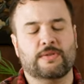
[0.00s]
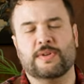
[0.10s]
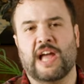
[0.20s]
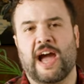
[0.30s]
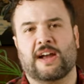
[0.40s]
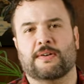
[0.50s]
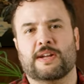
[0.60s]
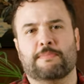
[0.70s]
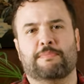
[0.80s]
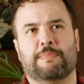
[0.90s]
to a
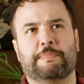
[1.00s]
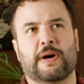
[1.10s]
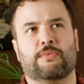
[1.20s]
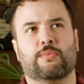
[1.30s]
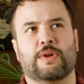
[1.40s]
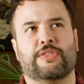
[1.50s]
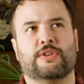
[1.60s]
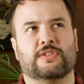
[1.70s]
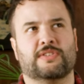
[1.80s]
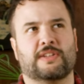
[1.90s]
daiquiri, but with
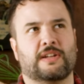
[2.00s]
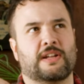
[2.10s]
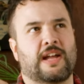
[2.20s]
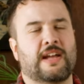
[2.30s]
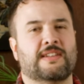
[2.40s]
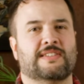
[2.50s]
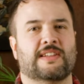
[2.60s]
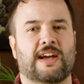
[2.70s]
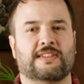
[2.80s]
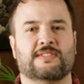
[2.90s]
just hints
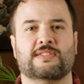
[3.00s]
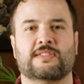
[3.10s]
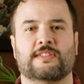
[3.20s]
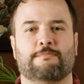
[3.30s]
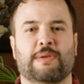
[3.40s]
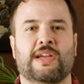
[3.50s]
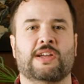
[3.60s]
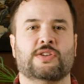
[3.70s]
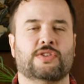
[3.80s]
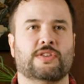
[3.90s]
and essences of
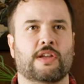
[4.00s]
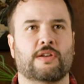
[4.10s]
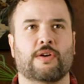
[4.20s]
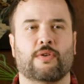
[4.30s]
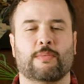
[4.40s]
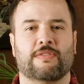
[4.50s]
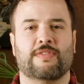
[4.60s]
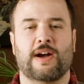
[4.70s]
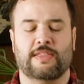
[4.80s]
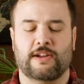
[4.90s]
peach that you don't normally
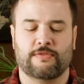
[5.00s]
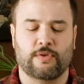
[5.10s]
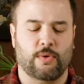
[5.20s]
find there, of